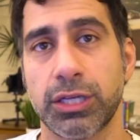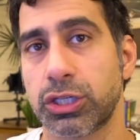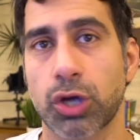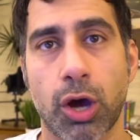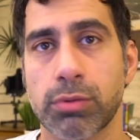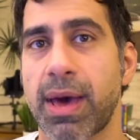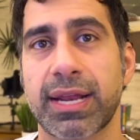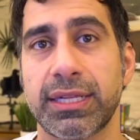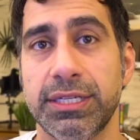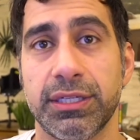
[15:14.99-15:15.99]
It's just
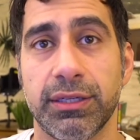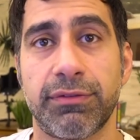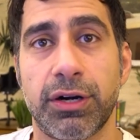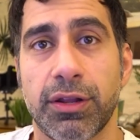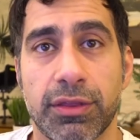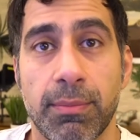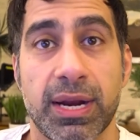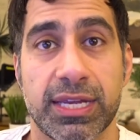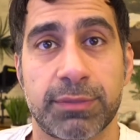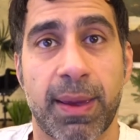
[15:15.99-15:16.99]
automatically delivered. The
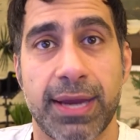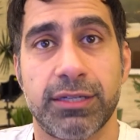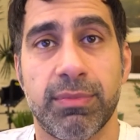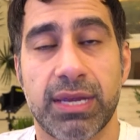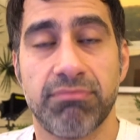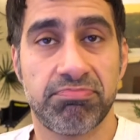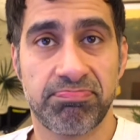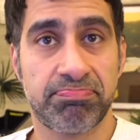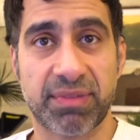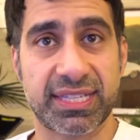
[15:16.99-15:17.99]
money is paid to me.
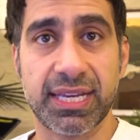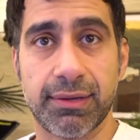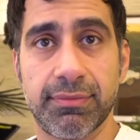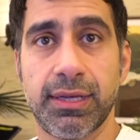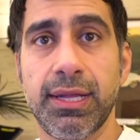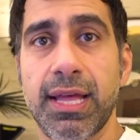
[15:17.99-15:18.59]
That's it.